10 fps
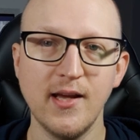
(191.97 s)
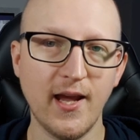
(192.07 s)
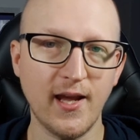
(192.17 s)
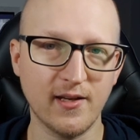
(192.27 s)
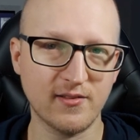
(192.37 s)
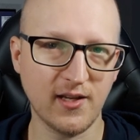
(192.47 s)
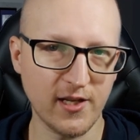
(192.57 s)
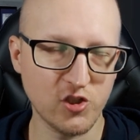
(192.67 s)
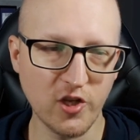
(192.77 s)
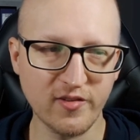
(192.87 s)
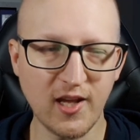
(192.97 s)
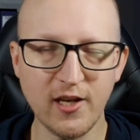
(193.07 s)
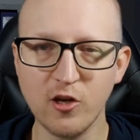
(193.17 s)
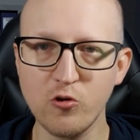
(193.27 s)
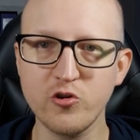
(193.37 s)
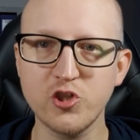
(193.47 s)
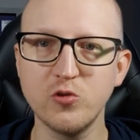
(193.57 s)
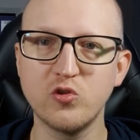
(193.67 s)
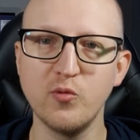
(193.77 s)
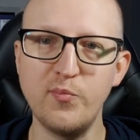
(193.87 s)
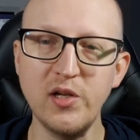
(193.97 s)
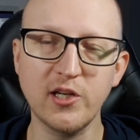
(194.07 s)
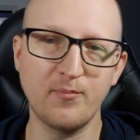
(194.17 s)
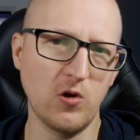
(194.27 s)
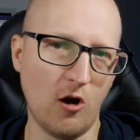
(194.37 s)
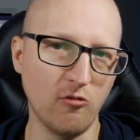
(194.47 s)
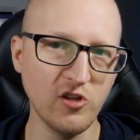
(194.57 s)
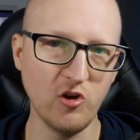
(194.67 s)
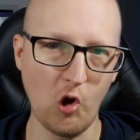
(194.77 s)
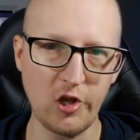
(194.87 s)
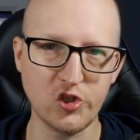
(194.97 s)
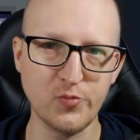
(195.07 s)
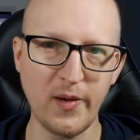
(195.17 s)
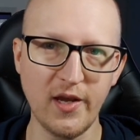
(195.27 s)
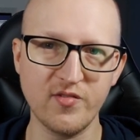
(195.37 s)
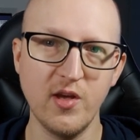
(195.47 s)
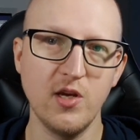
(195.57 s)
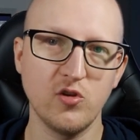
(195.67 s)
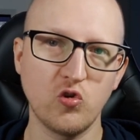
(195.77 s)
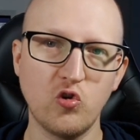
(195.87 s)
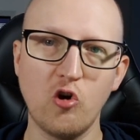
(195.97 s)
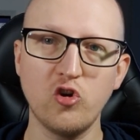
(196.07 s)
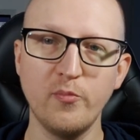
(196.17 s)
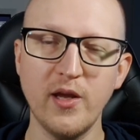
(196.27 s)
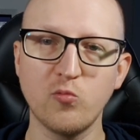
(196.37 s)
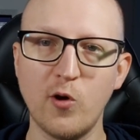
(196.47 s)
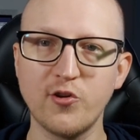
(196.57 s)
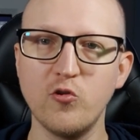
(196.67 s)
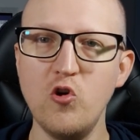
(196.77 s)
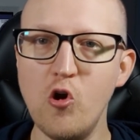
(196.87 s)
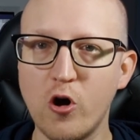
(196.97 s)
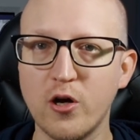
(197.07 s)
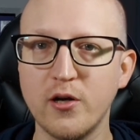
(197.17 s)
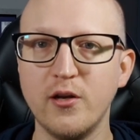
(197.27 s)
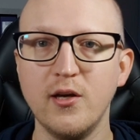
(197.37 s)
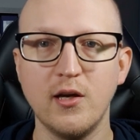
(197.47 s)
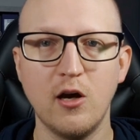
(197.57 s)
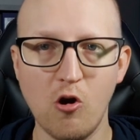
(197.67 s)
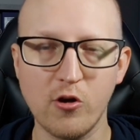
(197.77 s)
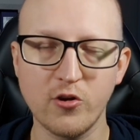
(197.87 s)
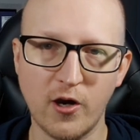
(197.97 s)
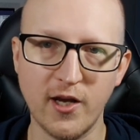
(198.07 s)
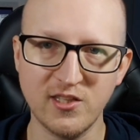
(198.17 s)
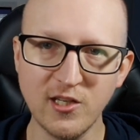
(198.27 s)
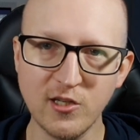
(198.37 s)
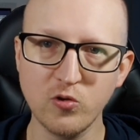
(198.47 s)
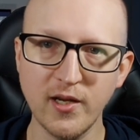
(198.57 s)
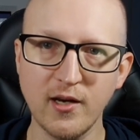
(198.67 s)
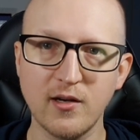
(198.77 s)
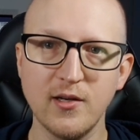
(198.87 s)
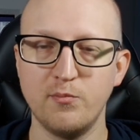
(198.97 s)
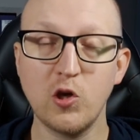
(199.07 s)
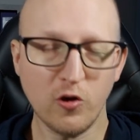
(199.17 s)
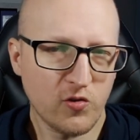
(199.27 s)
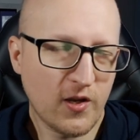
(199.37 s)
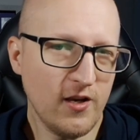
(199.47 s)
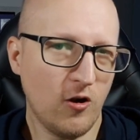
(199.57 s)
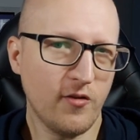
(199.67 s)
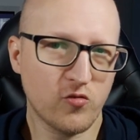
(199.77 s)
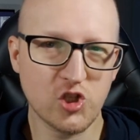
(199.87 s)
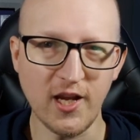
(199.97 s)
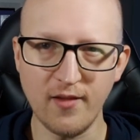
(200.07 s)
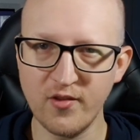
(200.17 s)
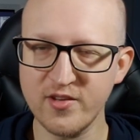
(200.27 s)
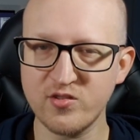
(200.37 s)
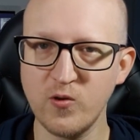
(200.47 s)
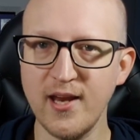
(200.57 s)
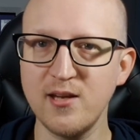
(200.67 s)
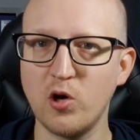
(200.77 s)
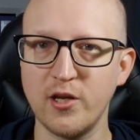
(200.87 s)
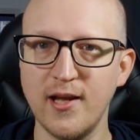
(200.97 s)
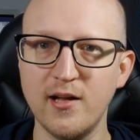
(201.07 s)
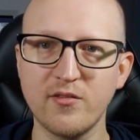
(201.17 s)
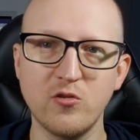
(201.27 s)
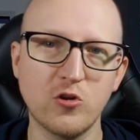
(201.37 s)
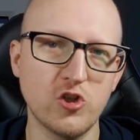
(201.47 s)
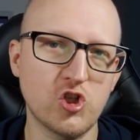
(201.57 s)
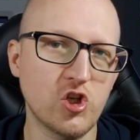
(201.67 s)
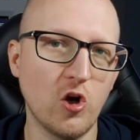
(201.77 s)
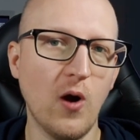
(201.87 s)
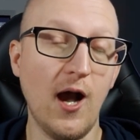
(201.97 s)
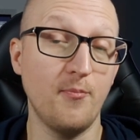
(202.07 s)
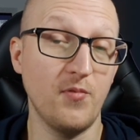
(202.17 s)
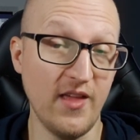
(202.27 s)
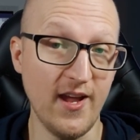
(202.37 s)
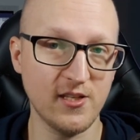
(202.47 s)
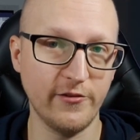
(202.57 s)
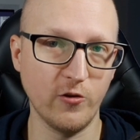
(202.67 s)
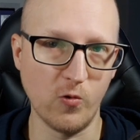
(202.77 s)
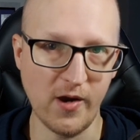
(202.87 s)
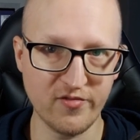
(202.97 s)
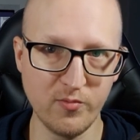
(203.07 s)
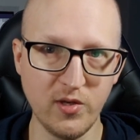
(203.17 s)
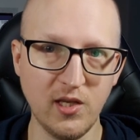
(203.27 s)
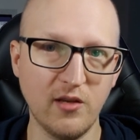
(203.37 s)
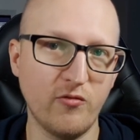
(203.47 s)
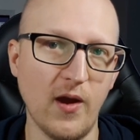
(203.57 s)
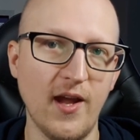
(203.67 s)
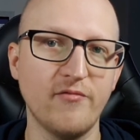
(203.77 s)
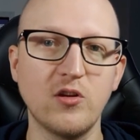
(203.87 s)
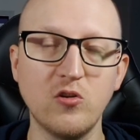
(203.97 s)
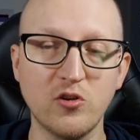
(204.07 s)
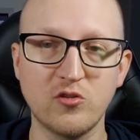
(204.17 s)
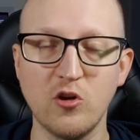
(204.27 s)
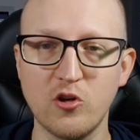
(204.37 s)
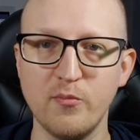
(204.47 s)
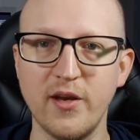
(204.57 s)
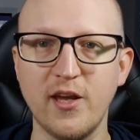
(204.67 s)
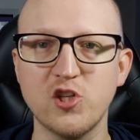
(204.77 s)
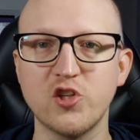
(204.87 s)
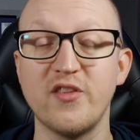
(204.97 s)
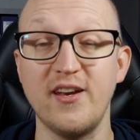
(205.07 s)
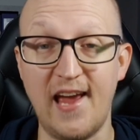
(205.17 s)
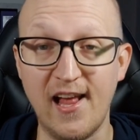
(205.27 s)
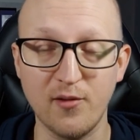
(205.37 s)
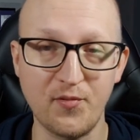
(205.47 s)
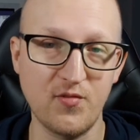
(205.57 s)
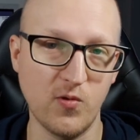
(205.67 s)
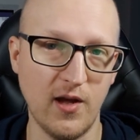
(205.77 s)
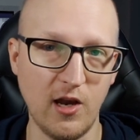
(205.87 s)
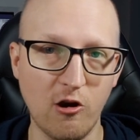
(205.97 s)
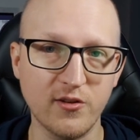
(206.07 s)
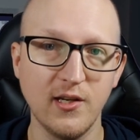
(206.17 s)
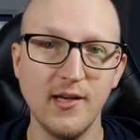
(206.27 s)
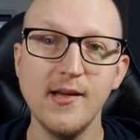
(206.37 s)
And I just can encourage you to build up your own knowledge base to document what you learn along your IT career, because you can also share this to anybody else. You can show up that in your resume if you have a good documentation that helps you a lot.